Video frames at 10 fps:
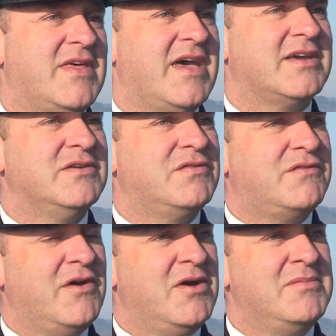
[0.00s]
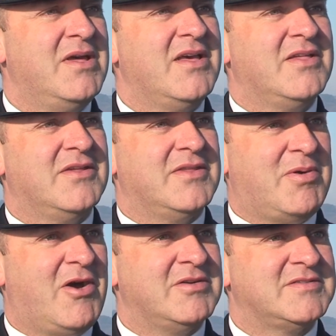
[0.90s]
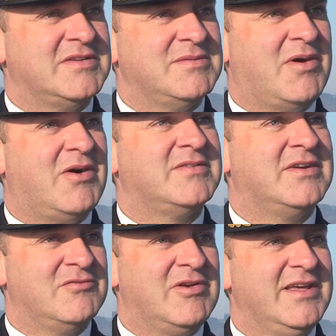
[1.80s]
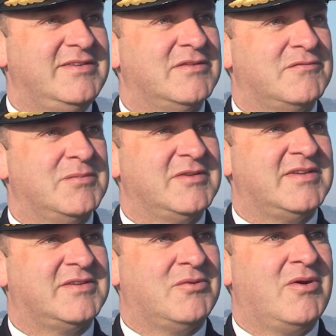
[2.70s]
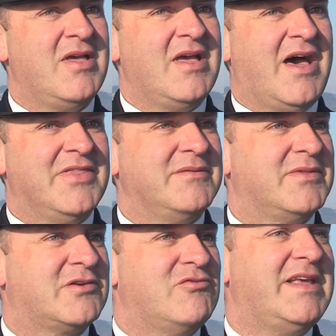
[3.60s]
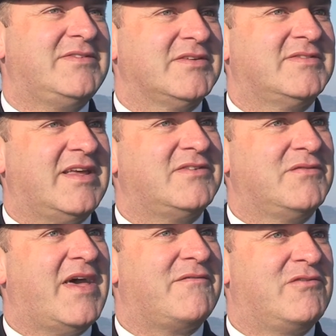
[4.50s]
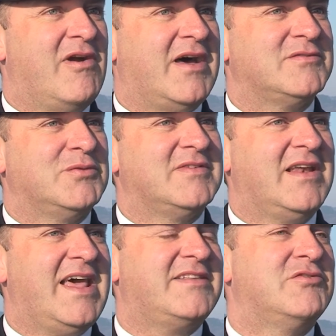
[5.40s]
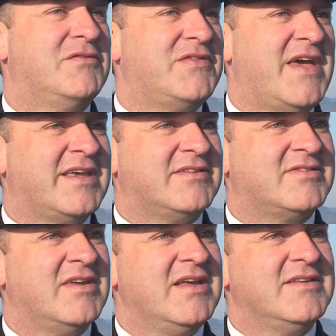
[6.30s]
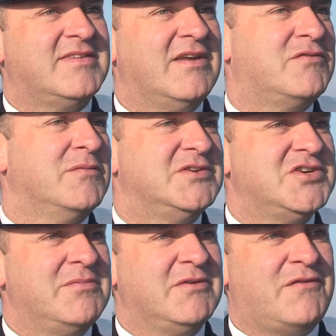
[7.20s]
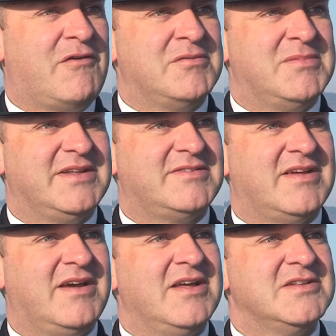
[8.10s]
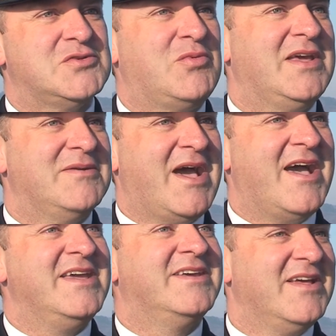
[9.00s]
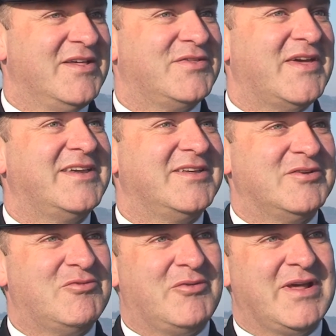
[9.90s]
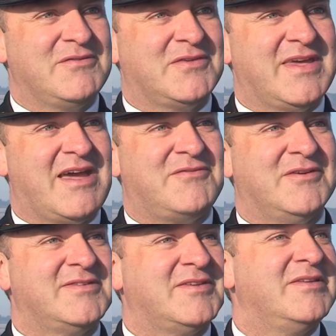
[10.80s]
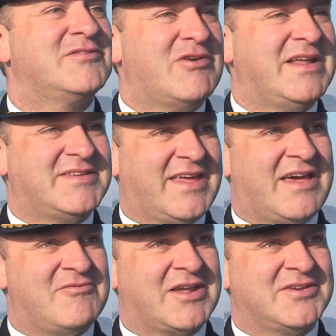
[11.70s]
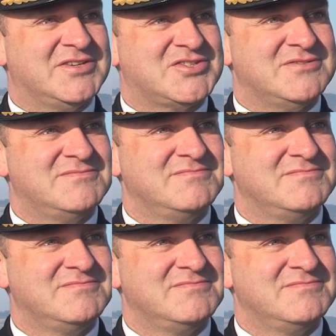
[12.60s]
there, confirm that the pirates had departed and released them from the citadel. And that the great success of that for us was a letter of thanks sent from the German foreign minister to William Hague, thanking the Royal Navy for the effort. So it's great to get that recognition.